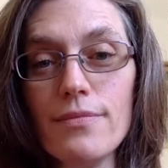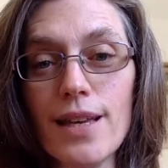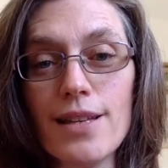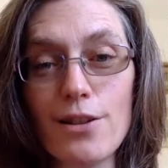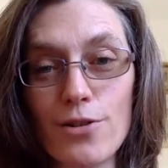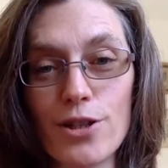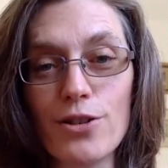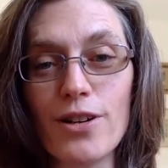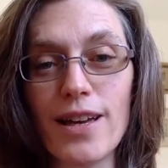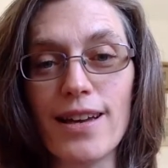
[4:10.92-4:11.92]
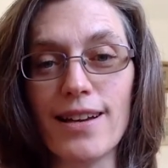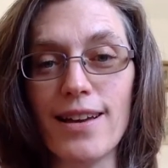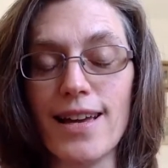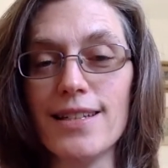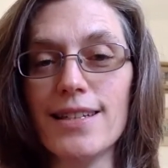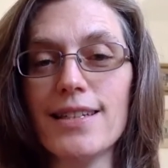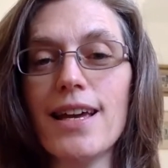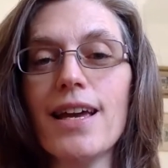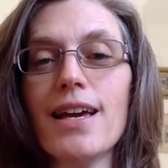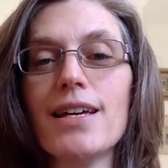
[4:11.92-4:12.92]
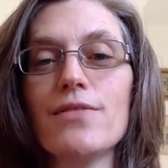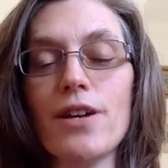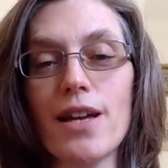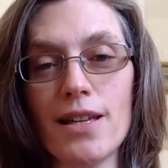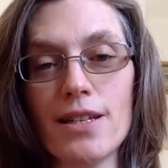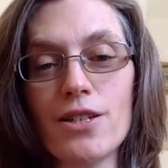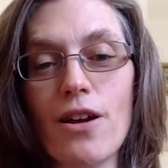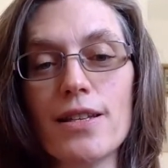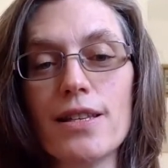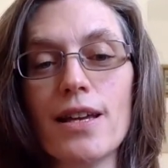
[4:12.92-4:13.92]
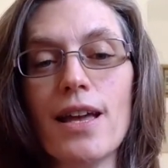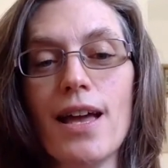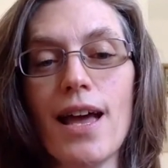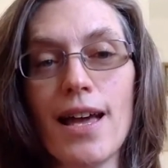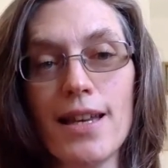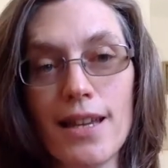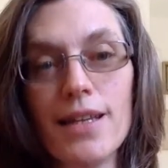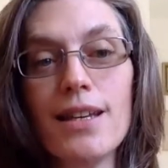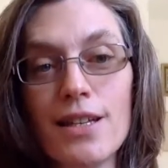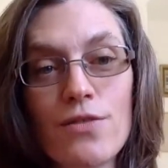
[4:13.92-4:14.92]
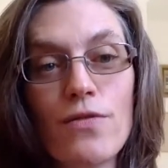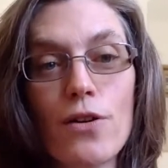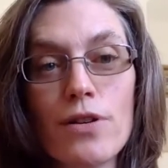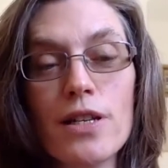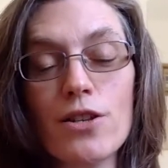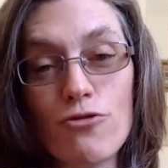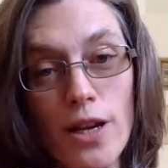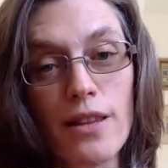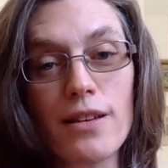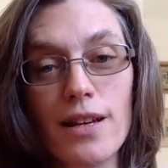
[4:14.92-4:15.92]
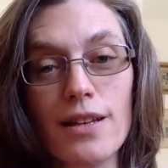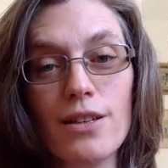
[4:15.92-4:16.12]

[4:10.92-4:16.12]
as long as you're not getting lightheaded. It's very energizing, and it is very strengthening.